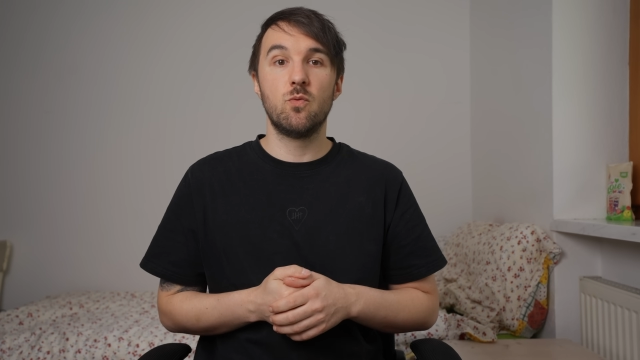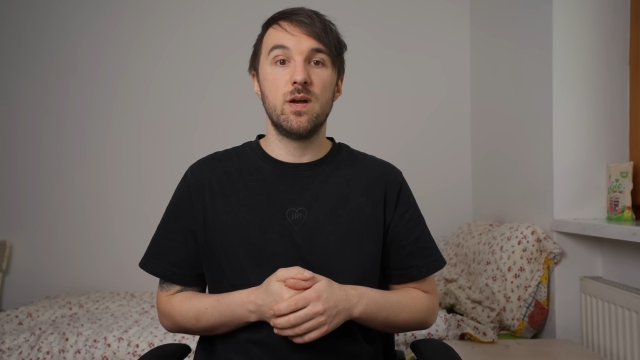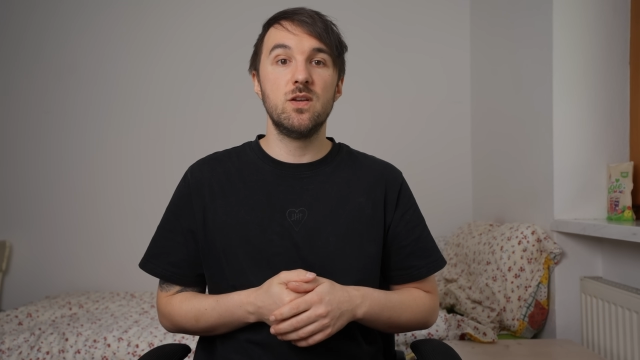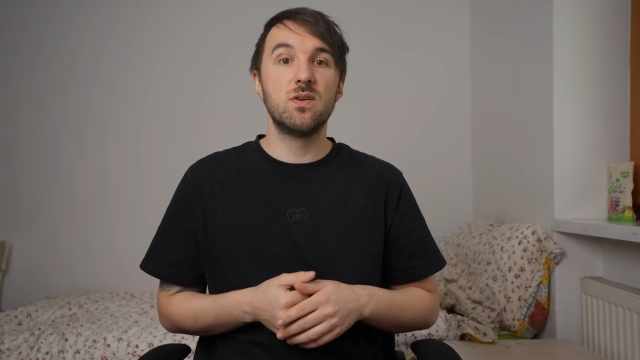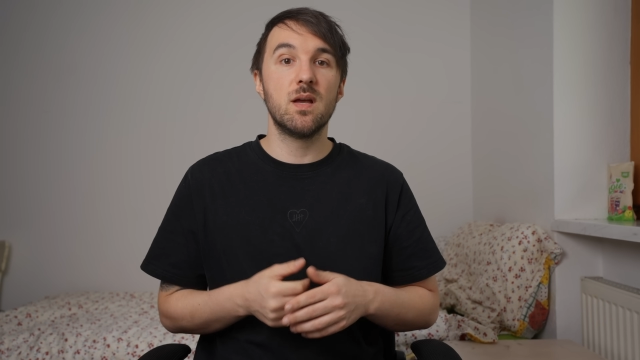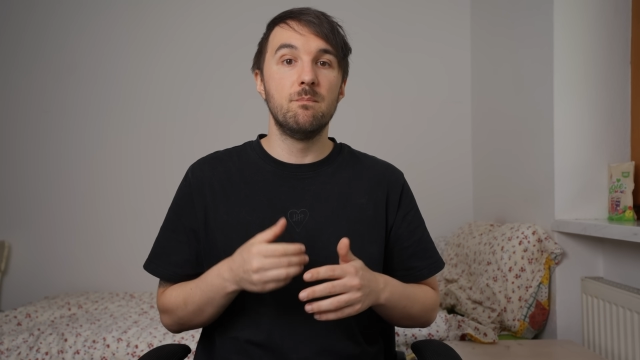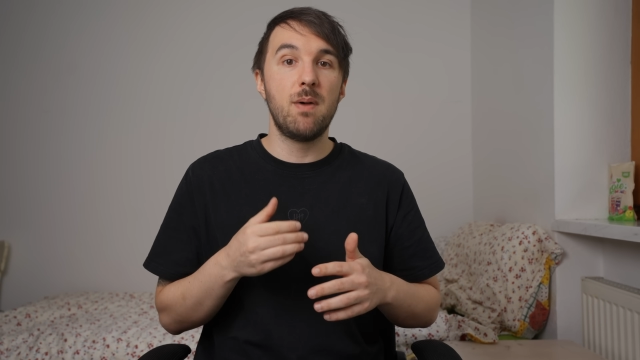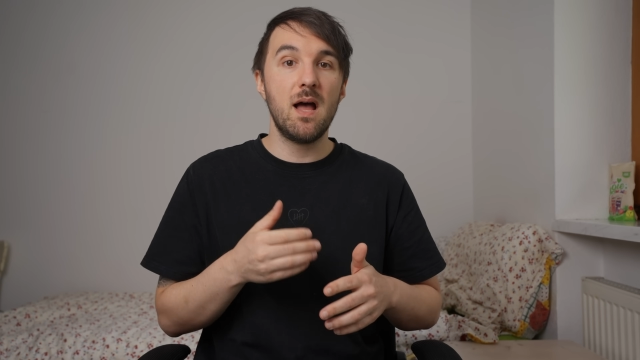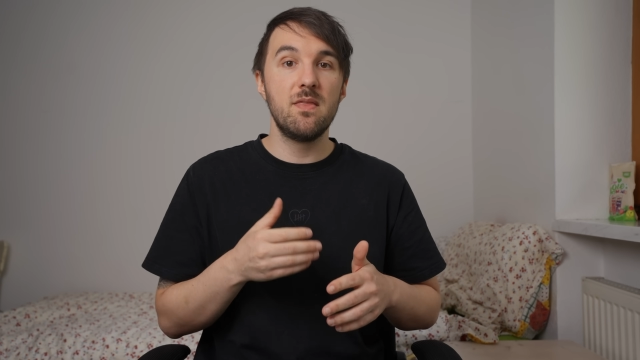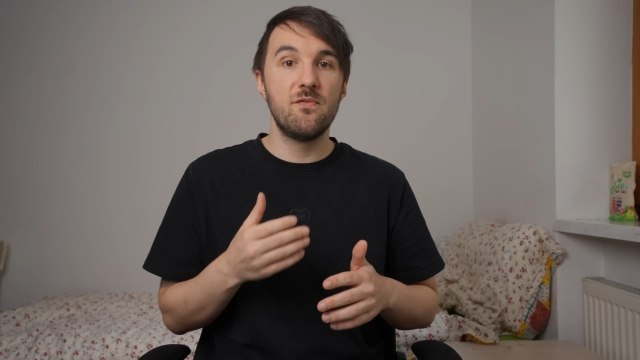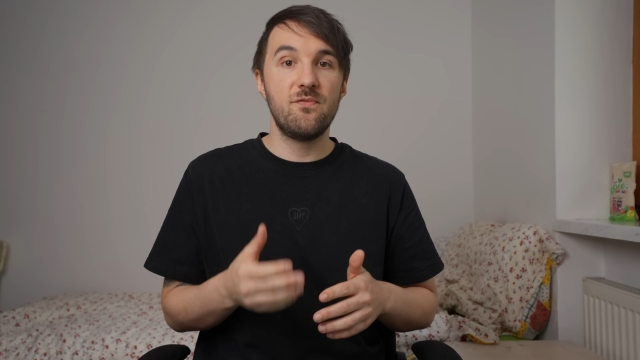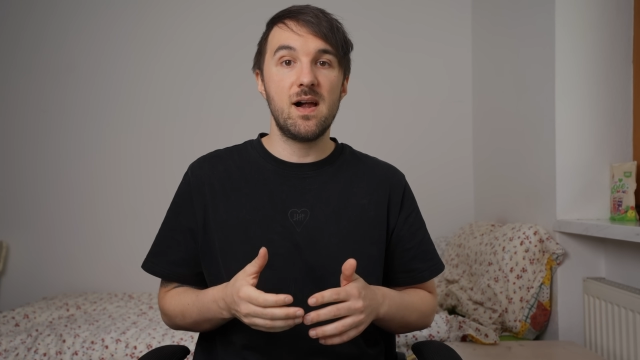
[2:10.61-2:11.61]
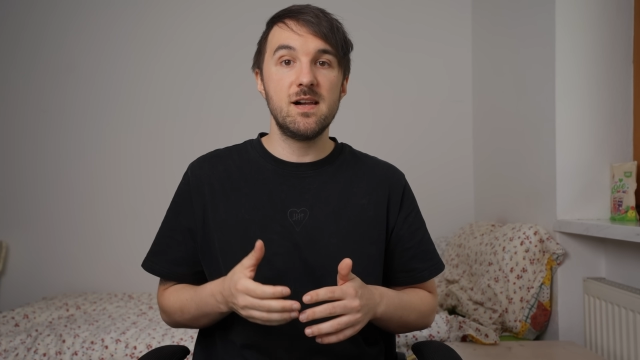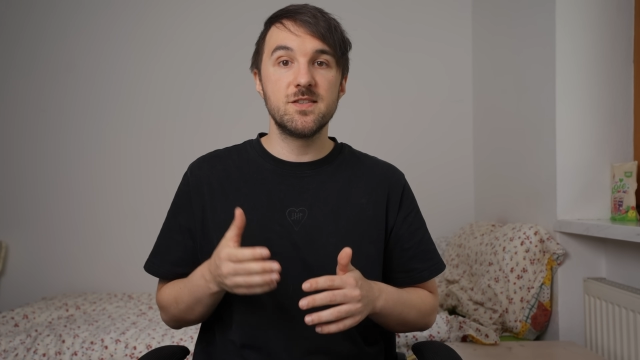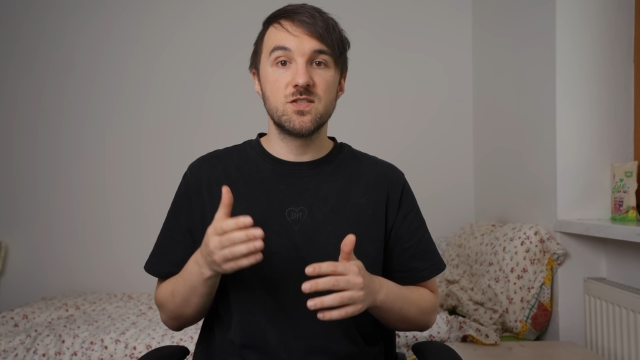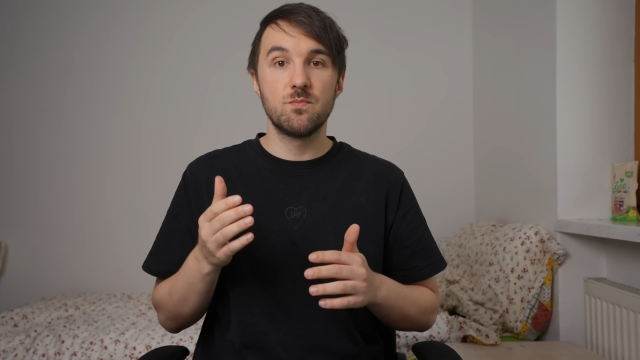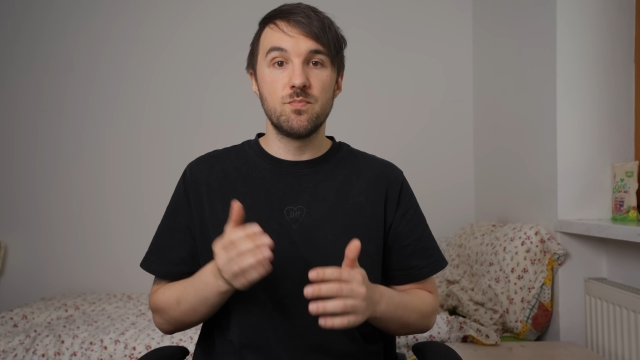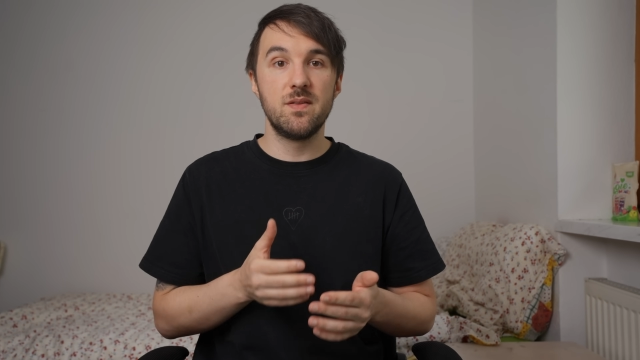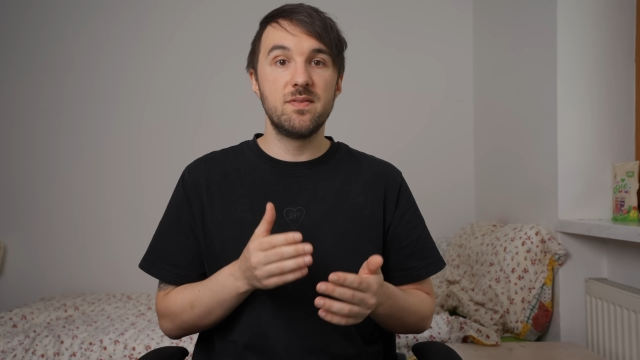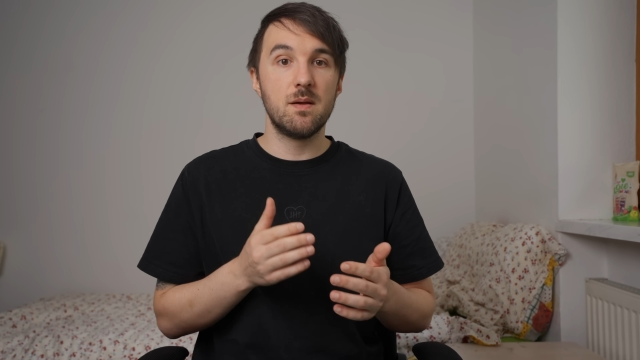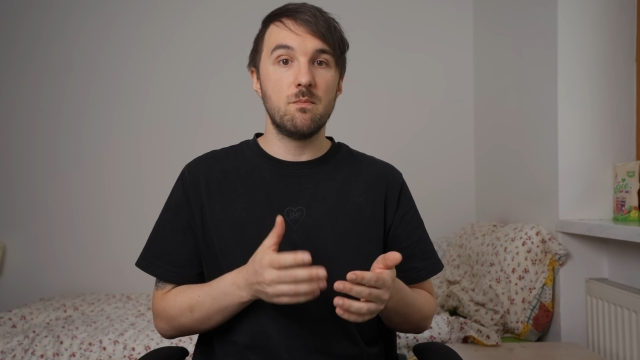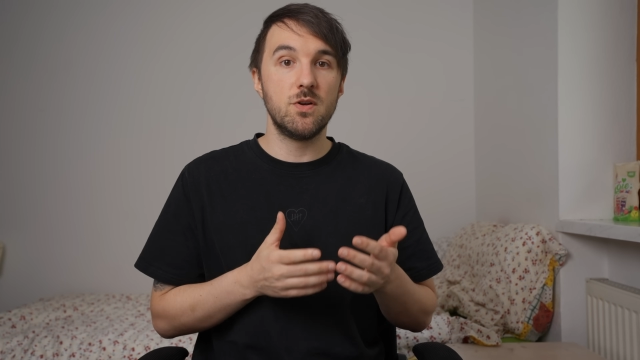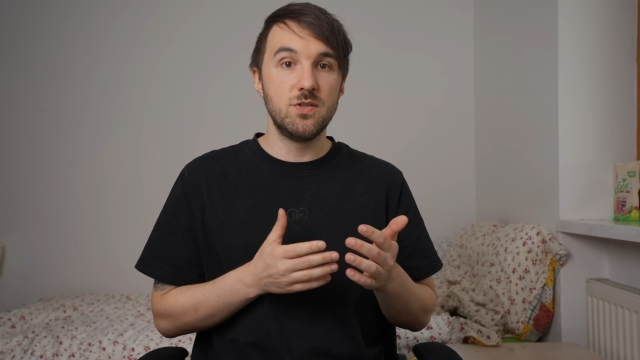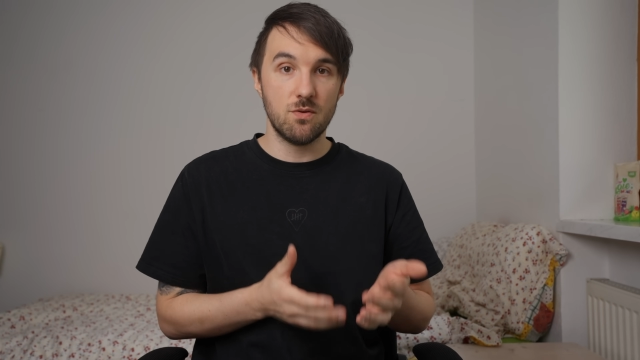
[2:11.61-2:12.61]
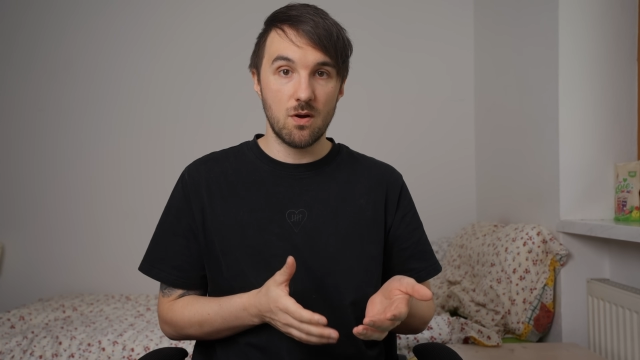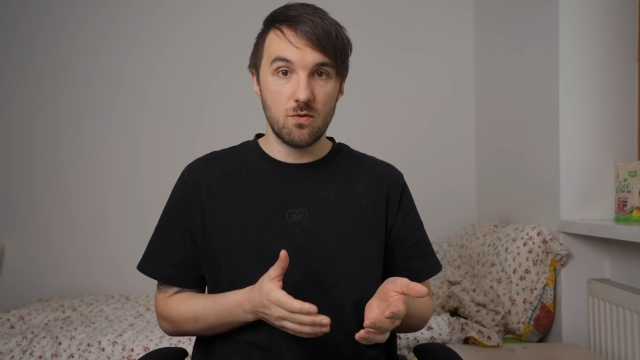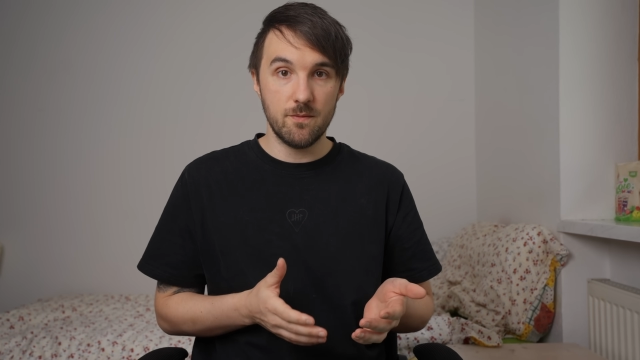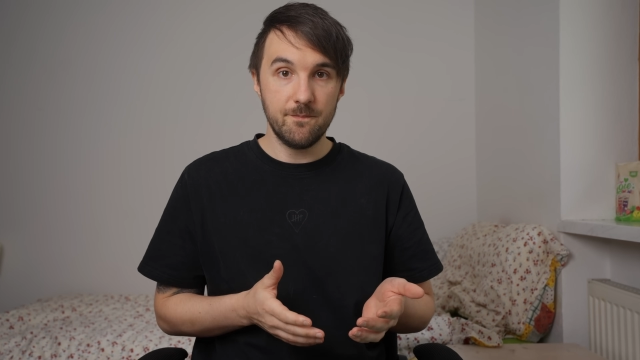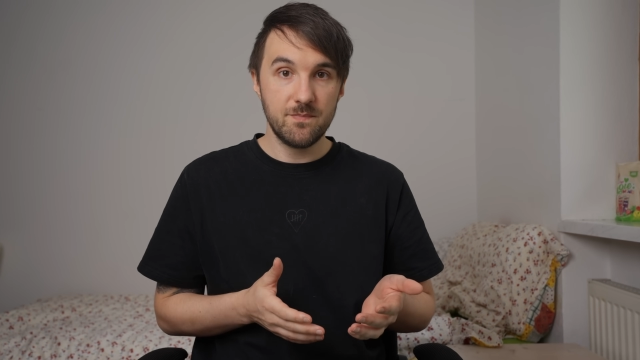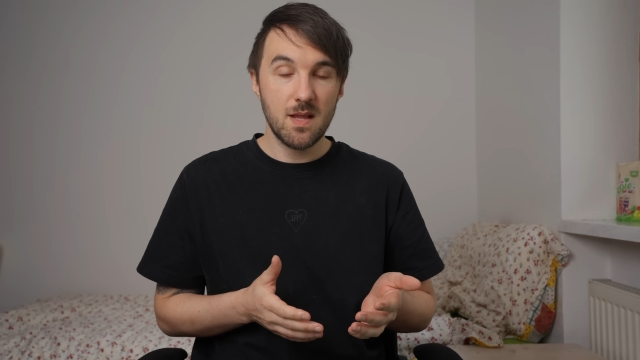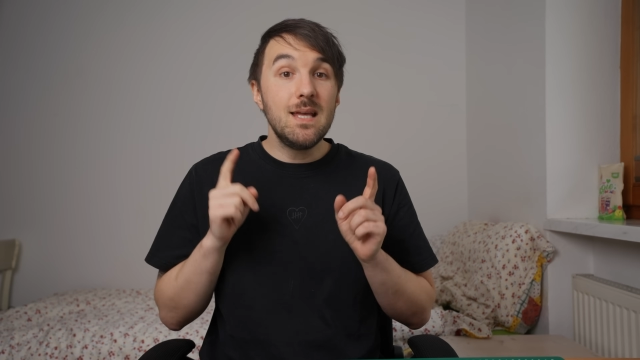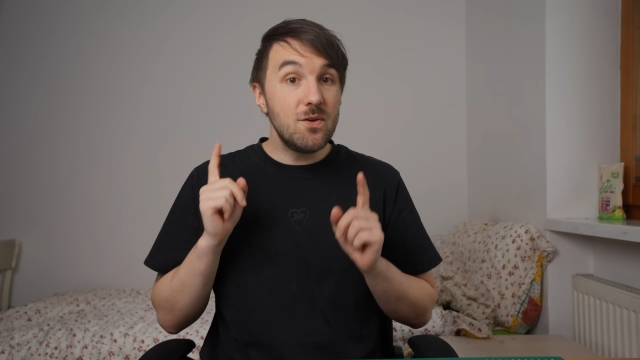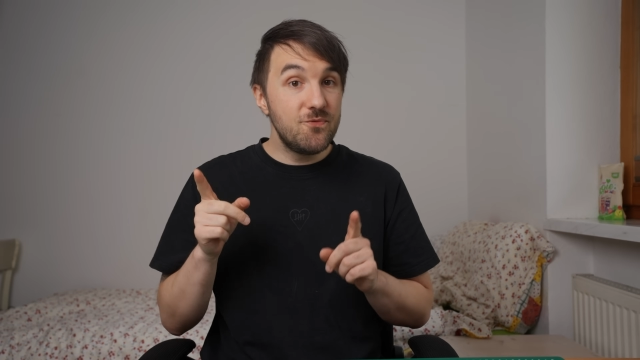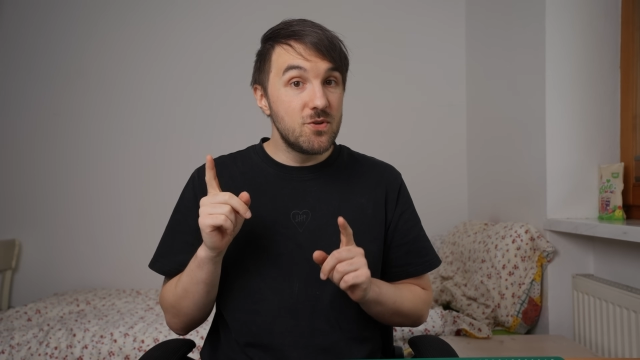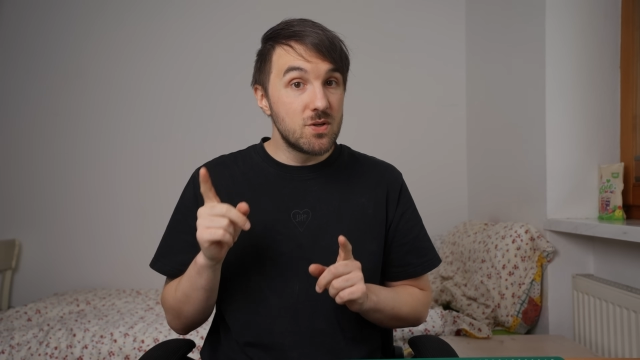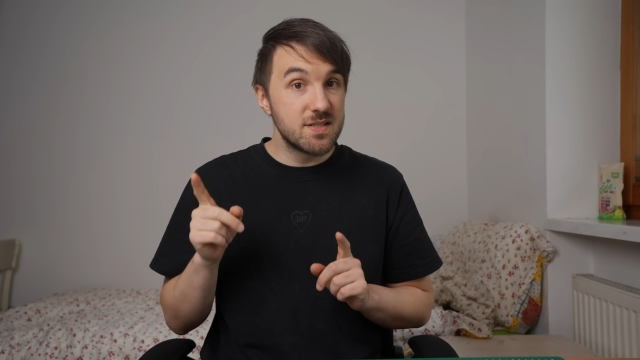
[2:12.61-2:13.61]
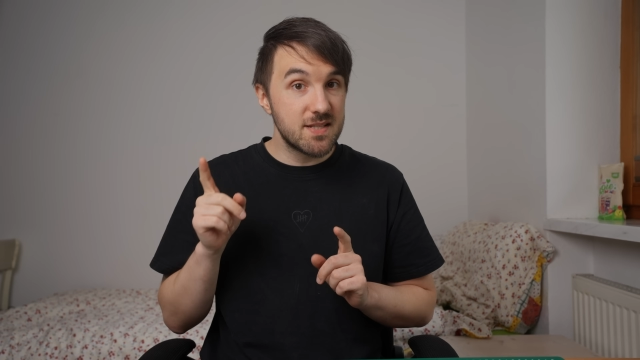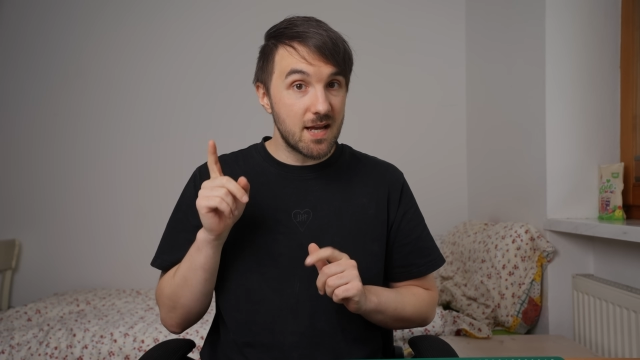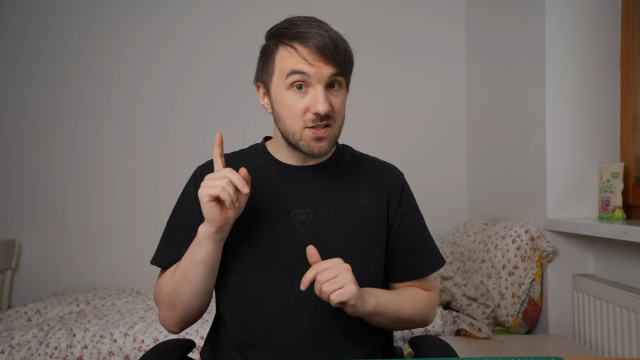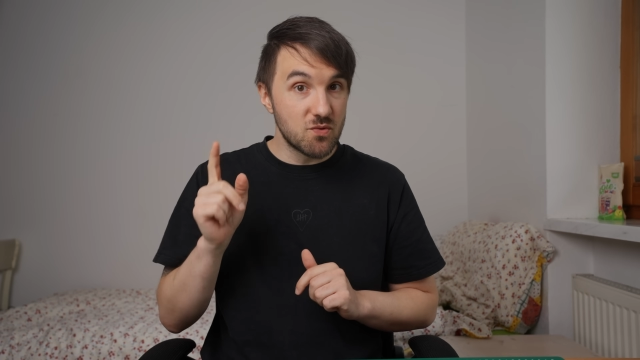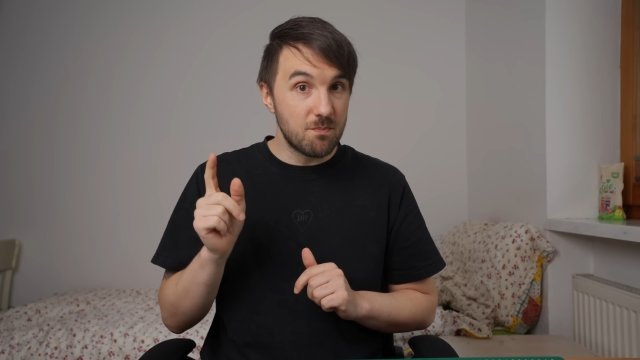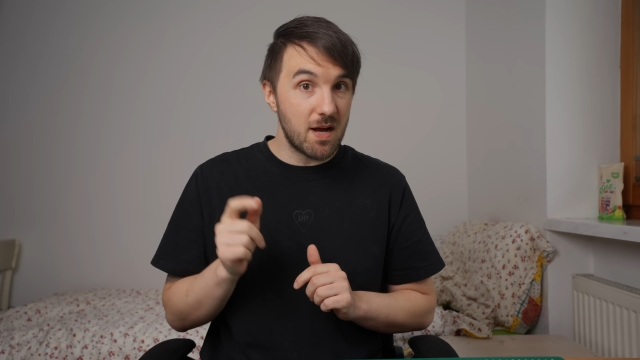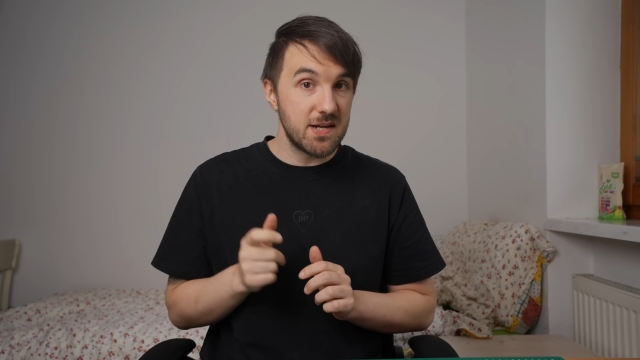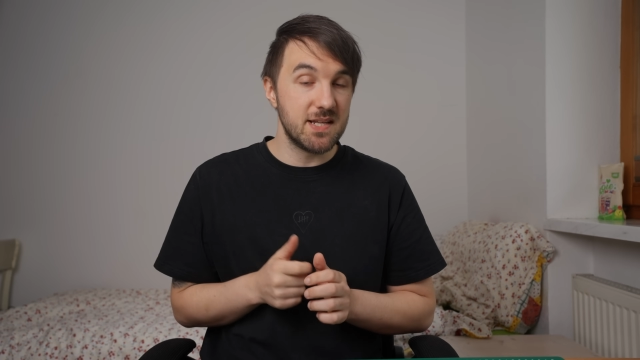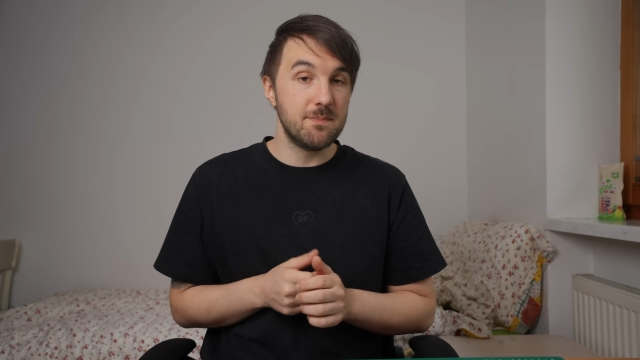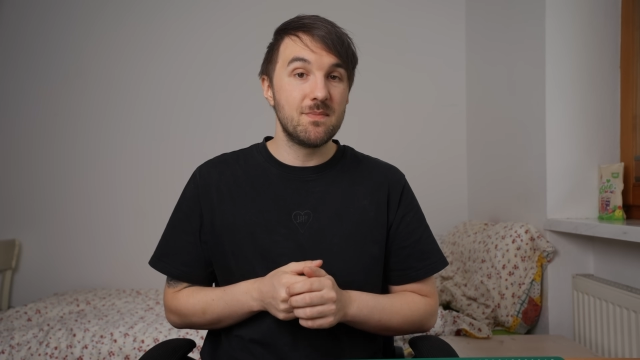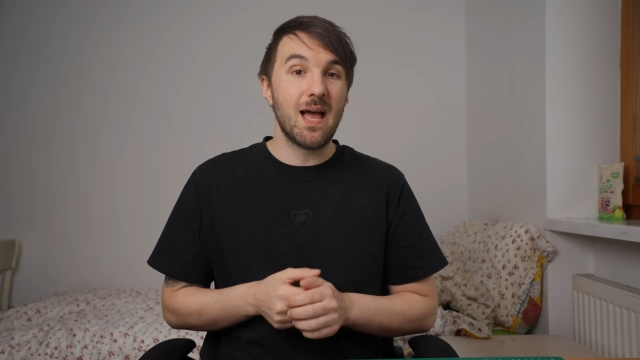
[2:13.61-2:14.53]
where you can buy the files to print them on your own. If you decide to buy them,